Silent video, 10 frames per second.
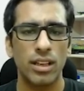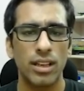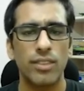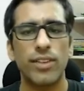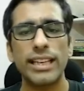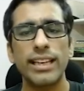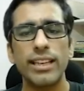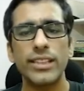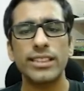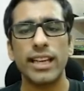Finally,
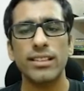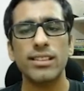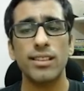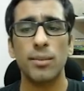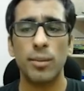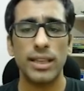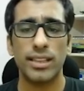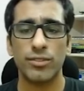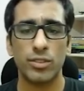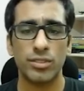we check the subcommand
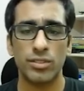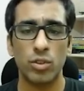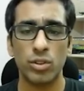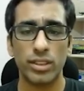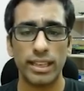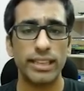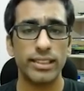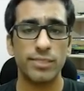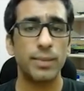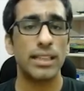that was invoked and
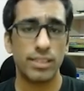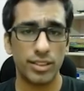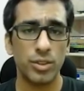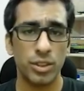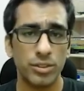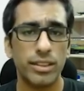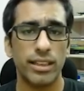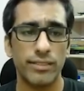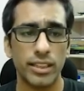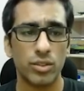dispatch control to the
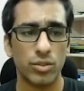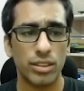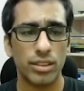relevant code.